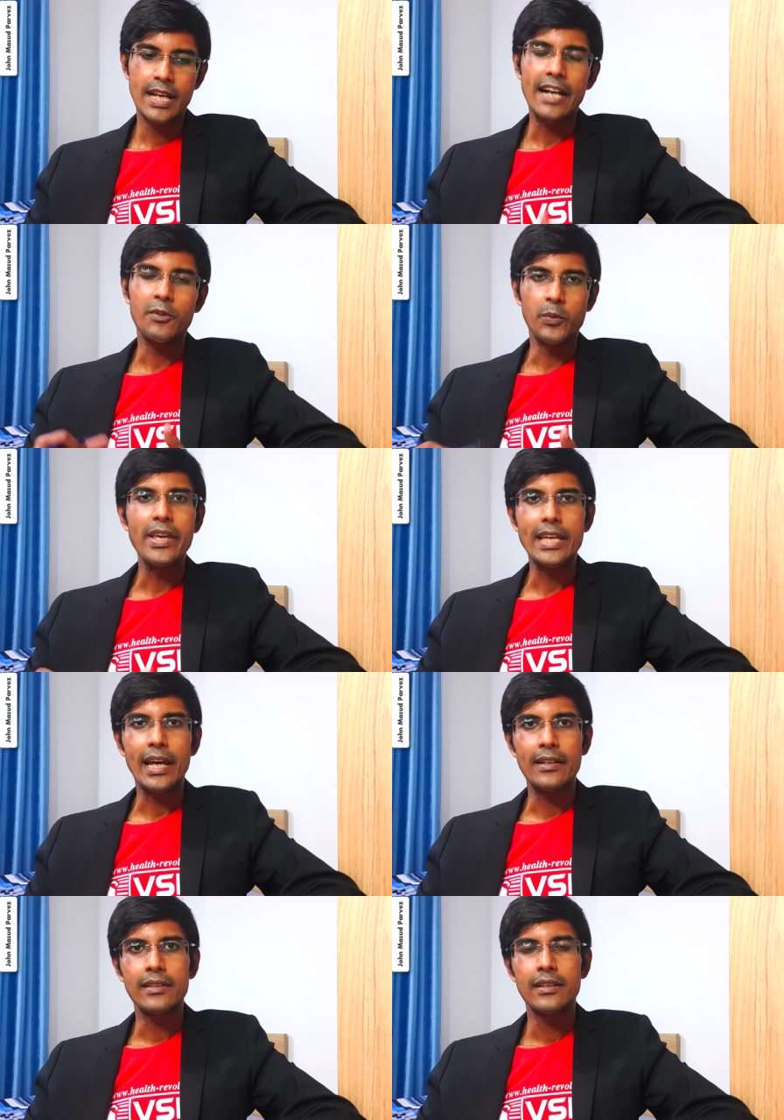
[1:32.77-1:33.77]
And the
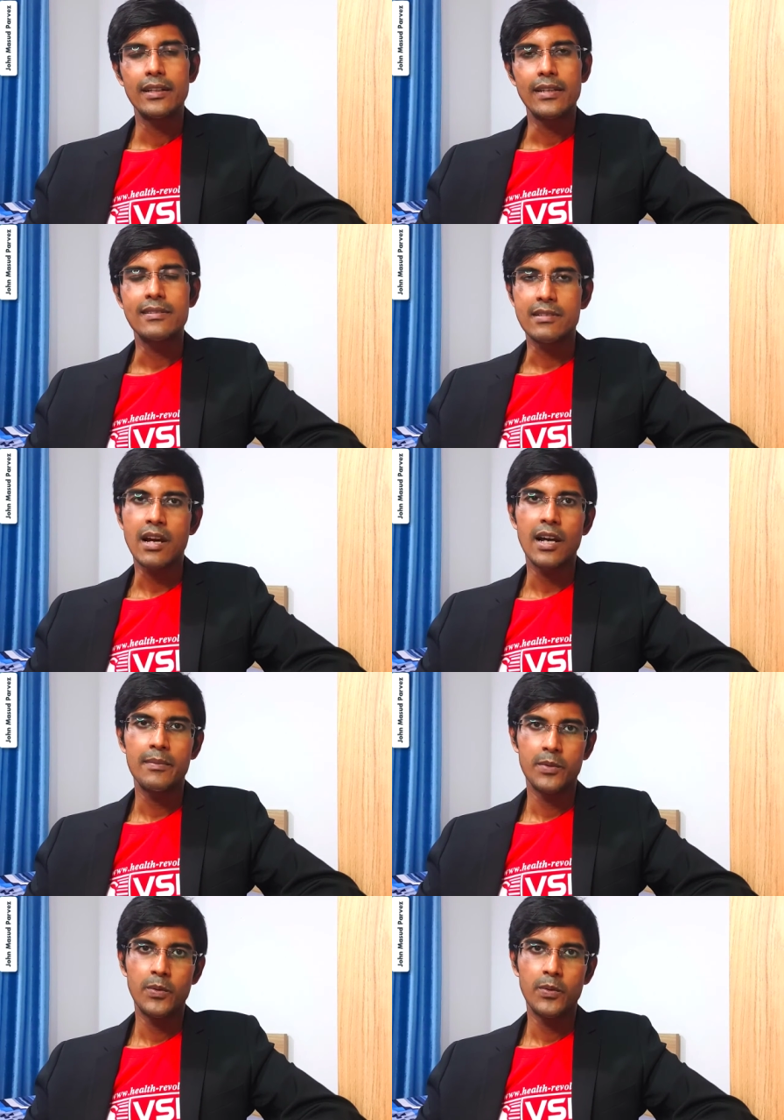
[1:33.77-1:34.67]
weekend is the time